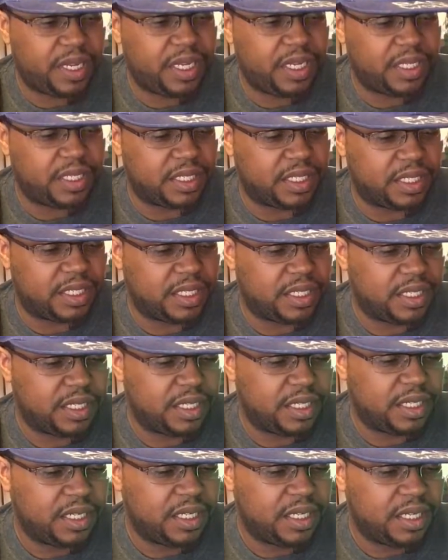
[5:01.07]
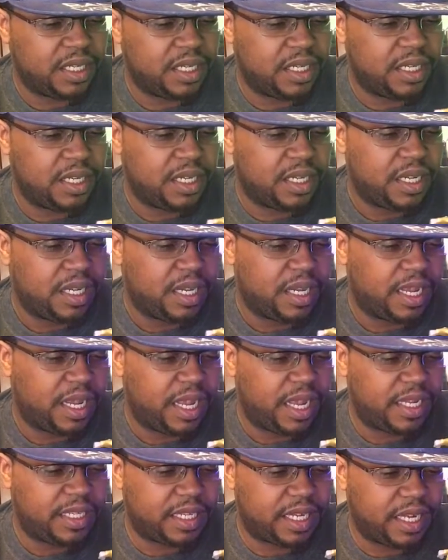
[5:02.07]
piece
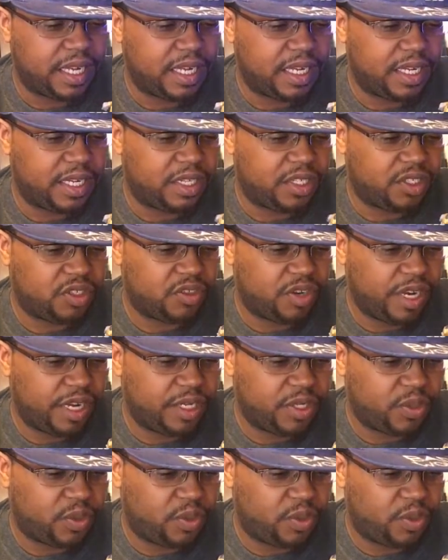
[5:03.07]
as I try and